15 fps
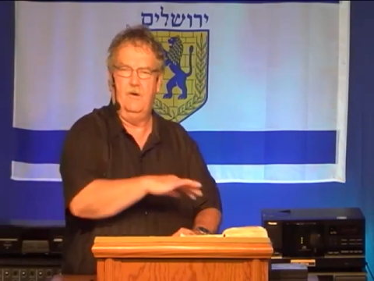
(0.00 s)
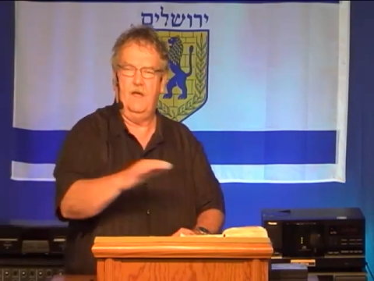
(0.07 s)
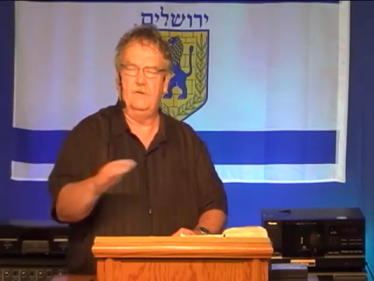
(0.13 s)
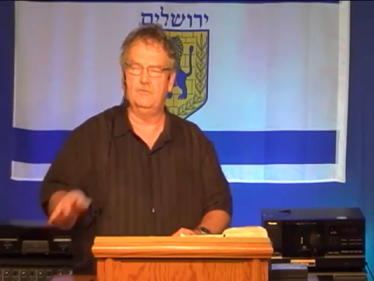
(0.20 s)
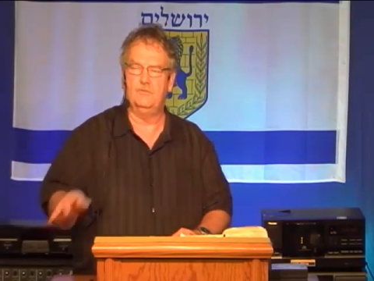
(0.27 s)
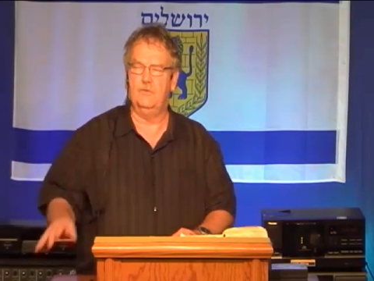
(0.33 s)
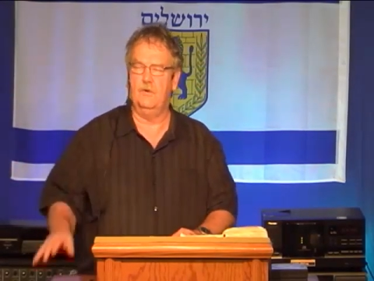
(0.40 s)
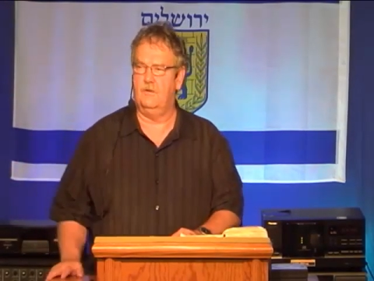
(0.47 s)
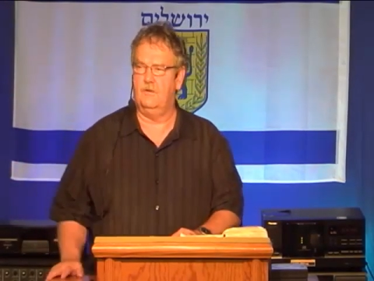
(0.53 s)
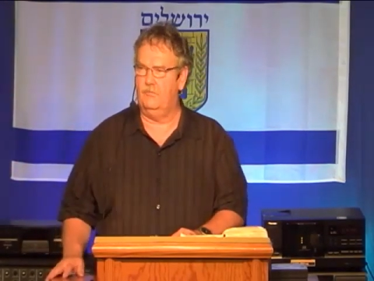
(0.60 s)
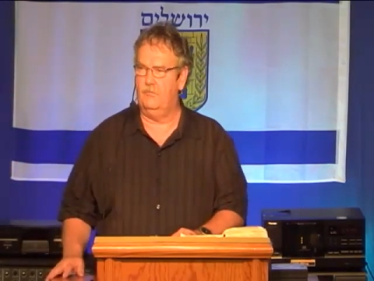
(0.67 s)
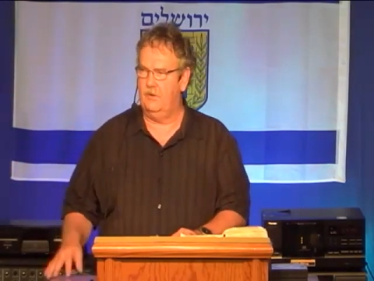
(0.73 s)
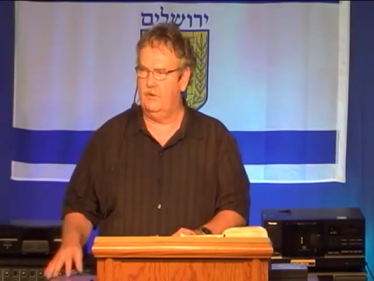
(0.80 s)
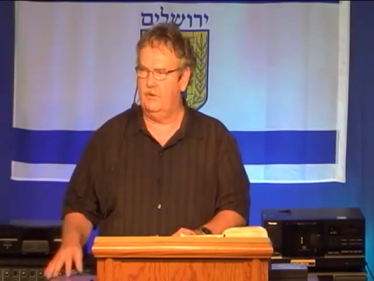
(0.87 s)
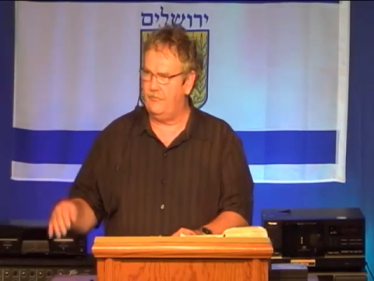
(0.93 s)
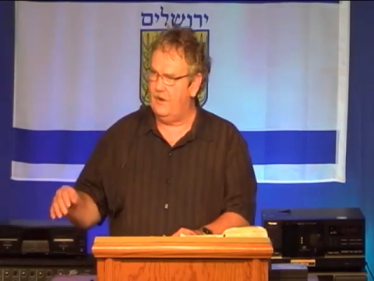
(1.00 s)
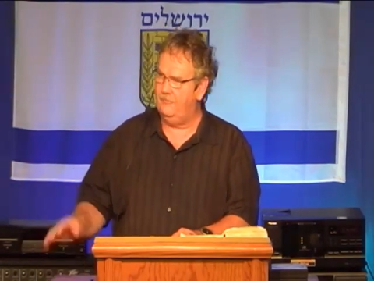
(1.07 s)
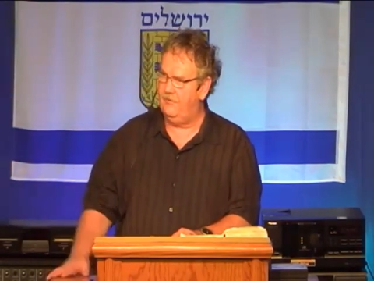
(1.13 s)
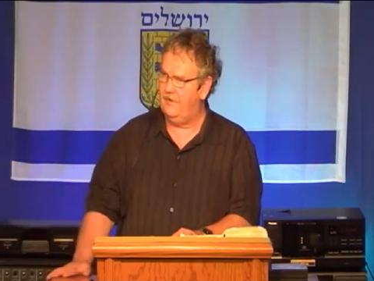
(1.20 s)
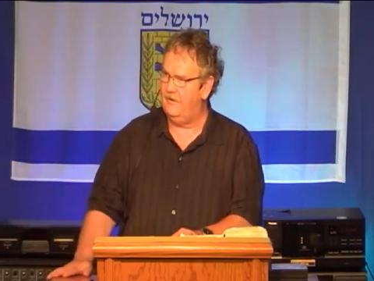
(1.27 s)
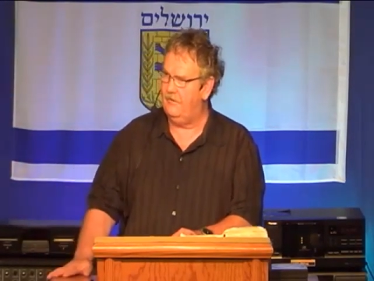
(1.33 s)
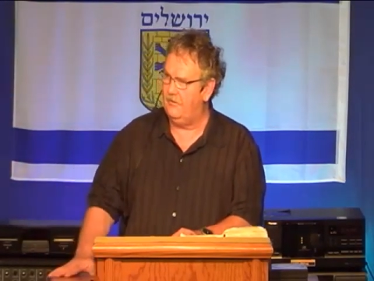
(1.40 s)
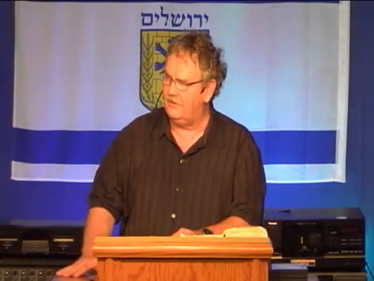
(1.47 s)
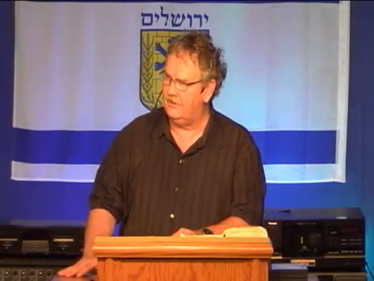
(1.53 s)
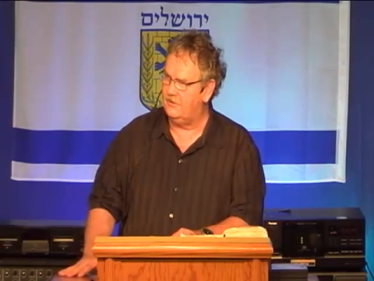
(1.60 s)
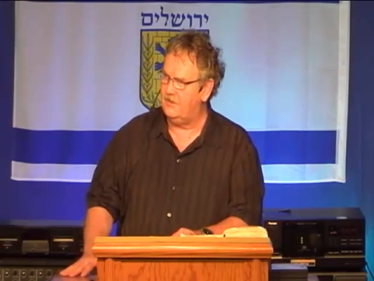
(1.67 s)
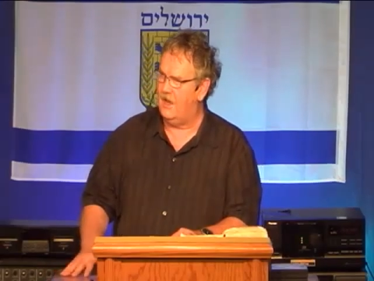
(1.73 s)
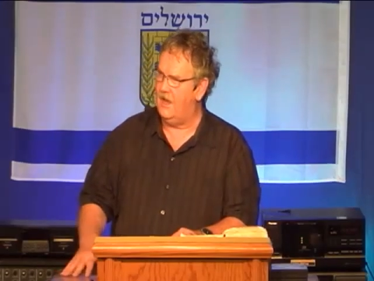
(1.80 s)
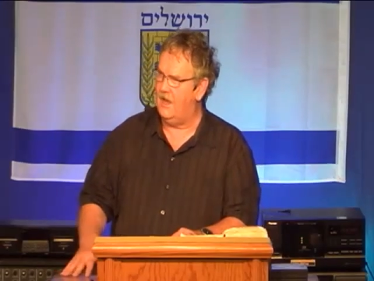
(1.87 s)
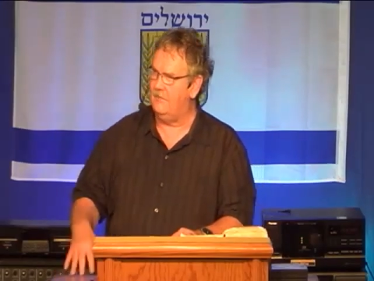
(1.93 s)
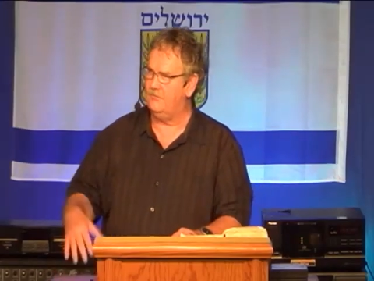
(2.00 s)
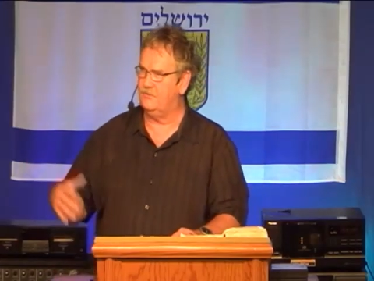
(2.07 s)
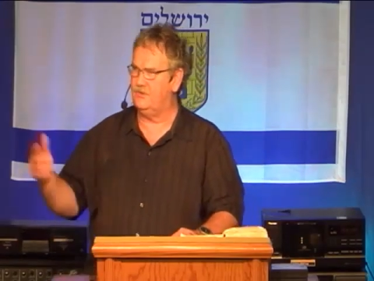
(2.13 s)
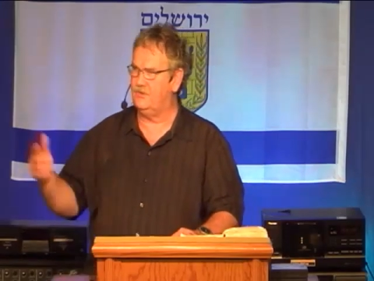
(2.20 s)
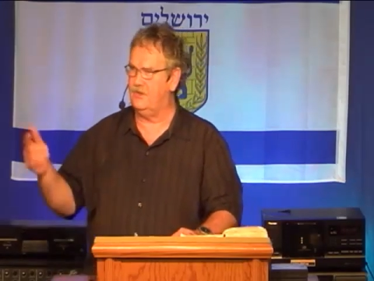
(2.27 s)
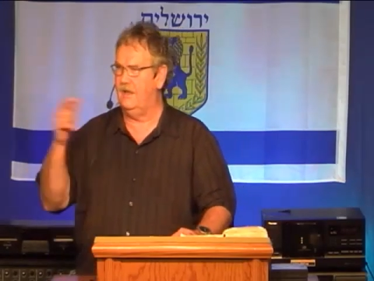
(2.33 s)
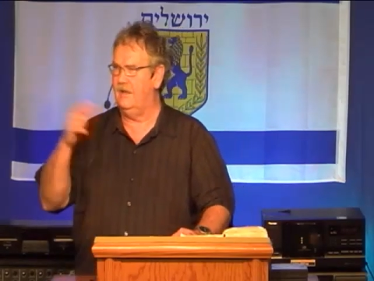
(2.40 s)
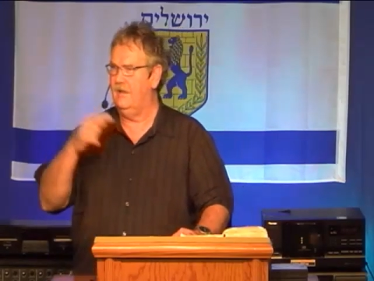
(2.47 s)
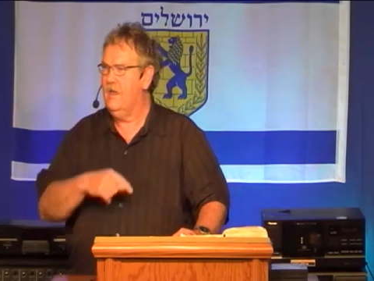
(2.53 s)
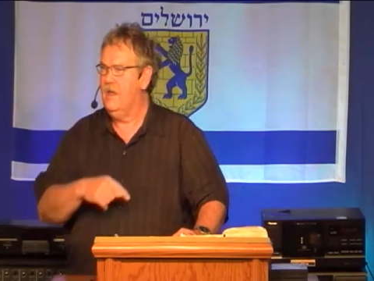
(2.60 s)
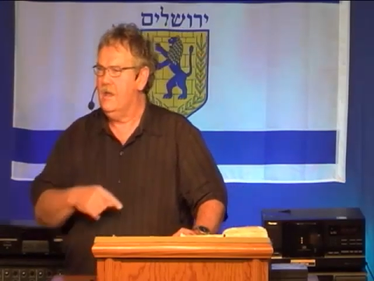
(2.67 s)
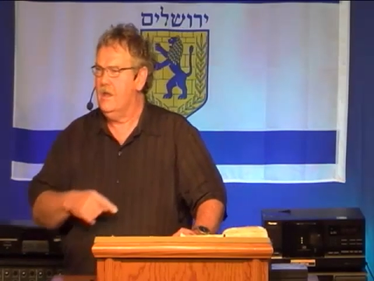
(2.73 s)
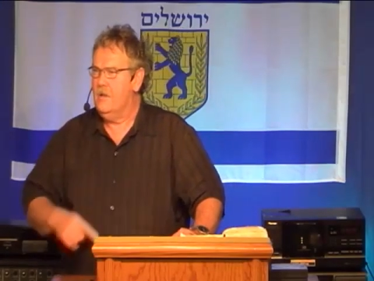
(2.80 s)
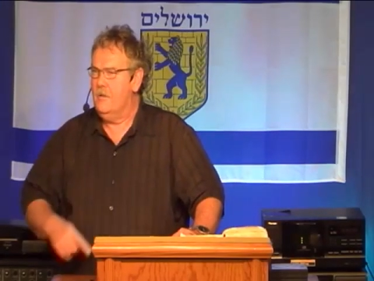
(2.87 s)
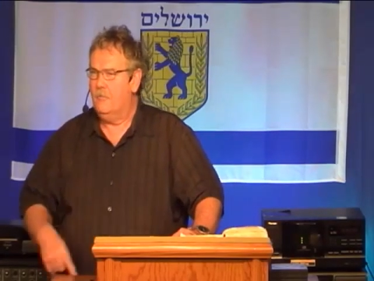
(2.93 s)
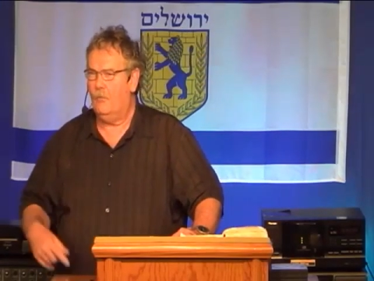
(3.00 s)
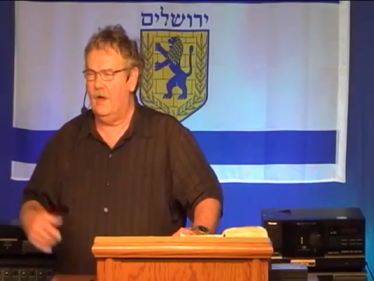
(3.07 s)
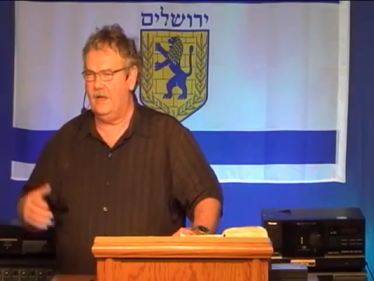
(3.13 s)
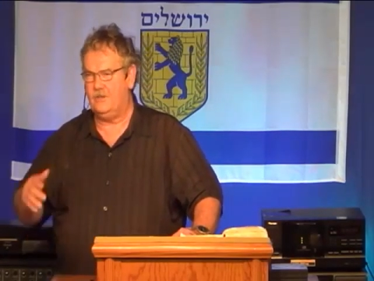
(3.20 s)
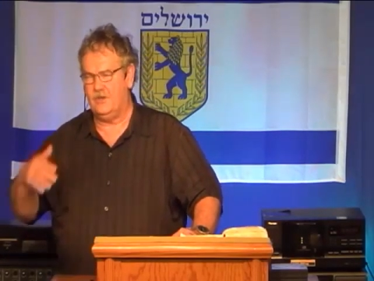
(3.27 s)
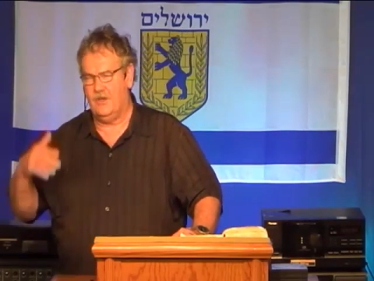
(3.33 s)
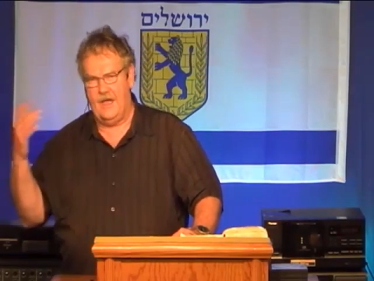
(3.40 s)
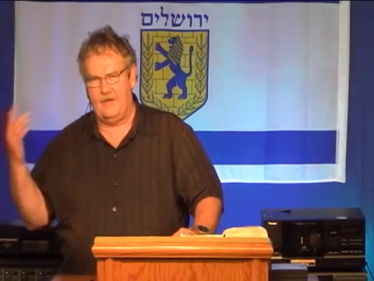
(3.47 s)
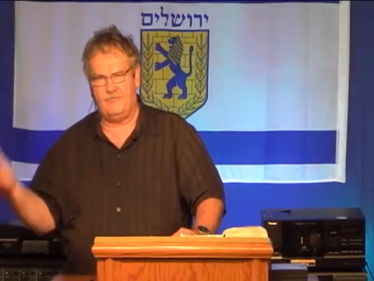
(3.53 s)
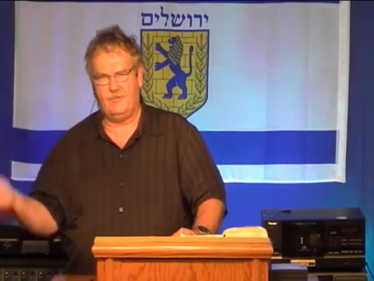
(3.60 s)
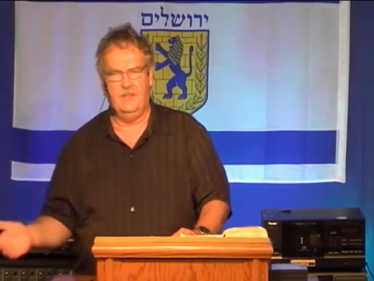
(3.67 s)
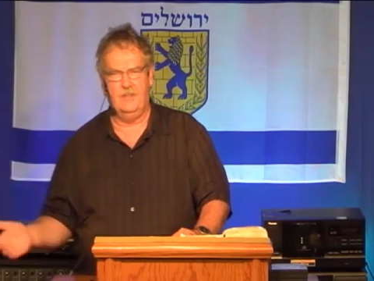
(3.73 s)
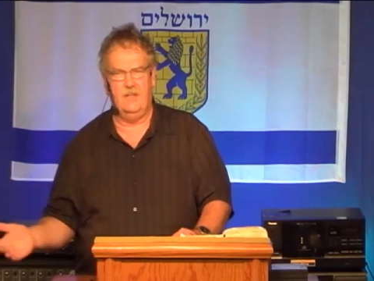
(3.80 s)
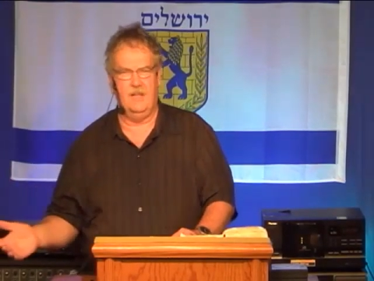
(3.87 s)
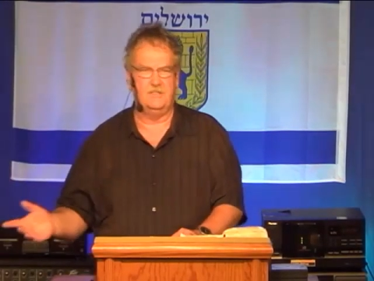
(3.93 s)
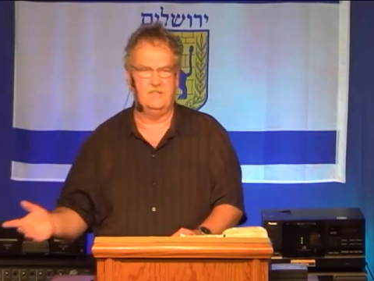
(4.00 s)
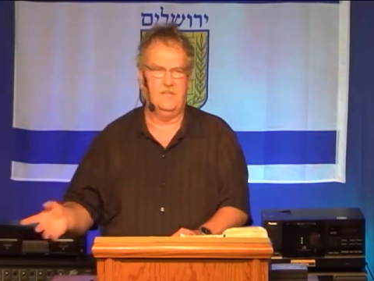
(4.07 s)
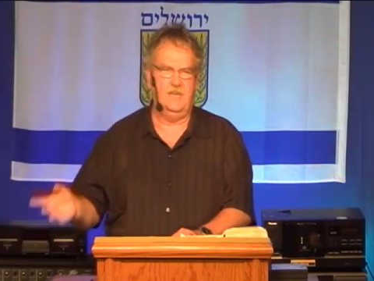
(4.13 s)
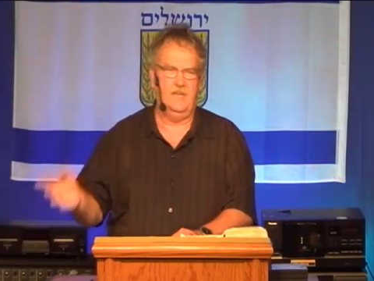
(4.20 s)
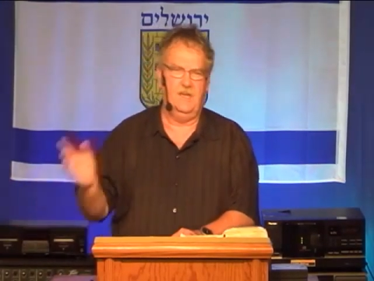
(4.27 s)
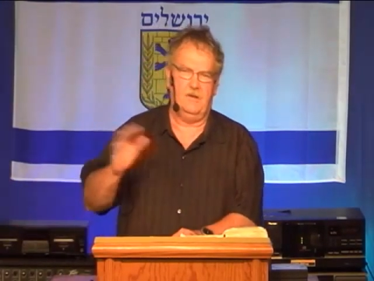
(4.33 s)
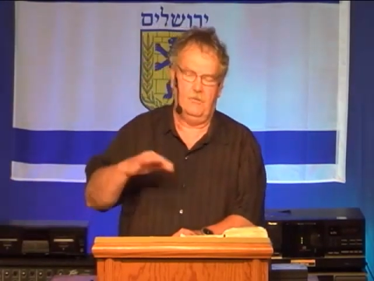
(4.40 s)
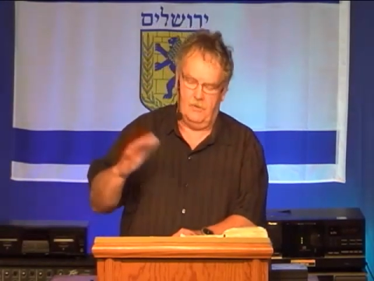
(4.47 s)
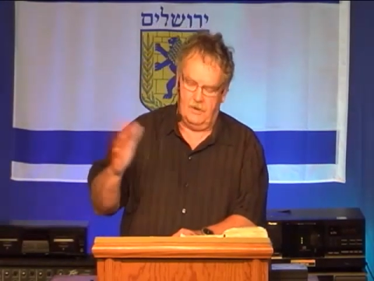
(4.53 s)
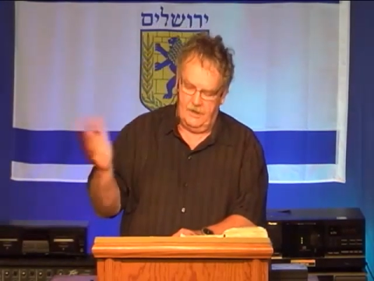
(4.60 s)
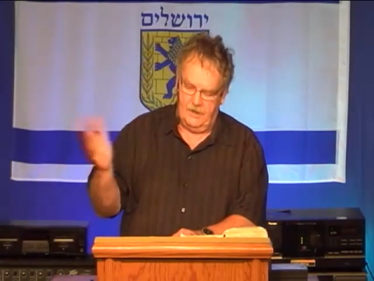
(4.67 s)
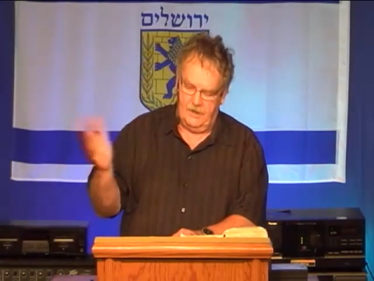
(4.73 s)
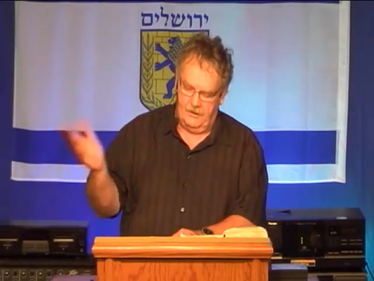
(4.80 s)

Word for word: I was working with Freddie Fender at the time, so should I wait till after the next gig or whatever?